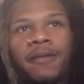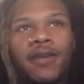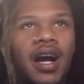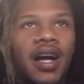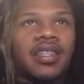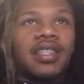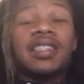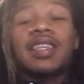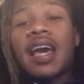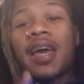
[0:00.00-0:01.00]
Fuck.
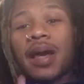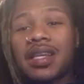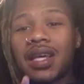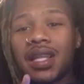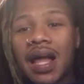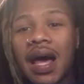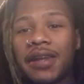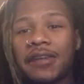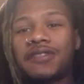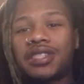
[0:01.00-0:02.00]
This game has a
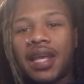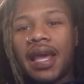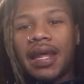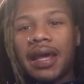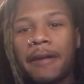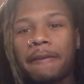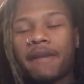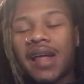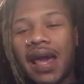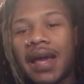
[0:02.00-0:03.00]
lot of shitting.
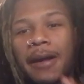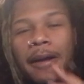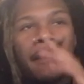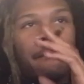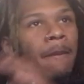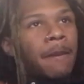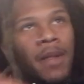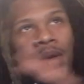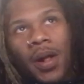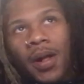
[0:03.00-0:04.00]
Like,
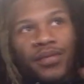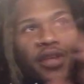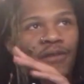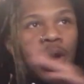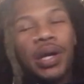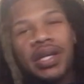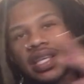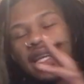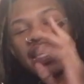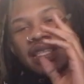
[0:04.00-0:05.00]
the focus
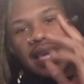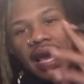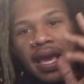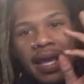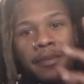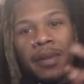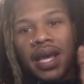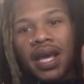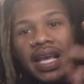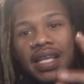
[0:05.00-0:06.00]
of this game
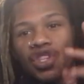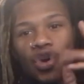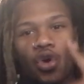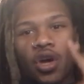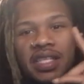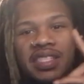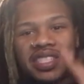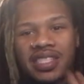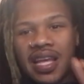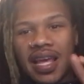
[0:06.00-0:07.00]
is on
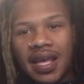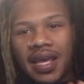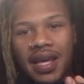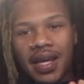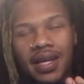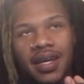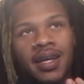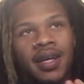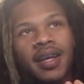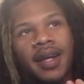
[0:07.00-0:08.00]
shitting.
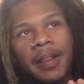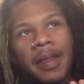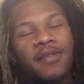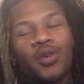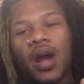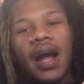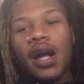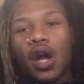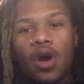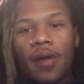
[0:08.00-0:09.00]
Everywhere I
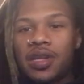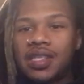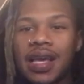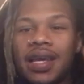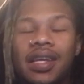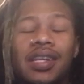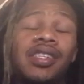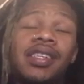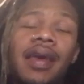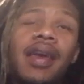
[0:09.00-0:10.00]
go, I be taking a
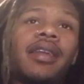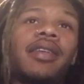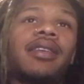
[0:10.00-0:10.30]
shit.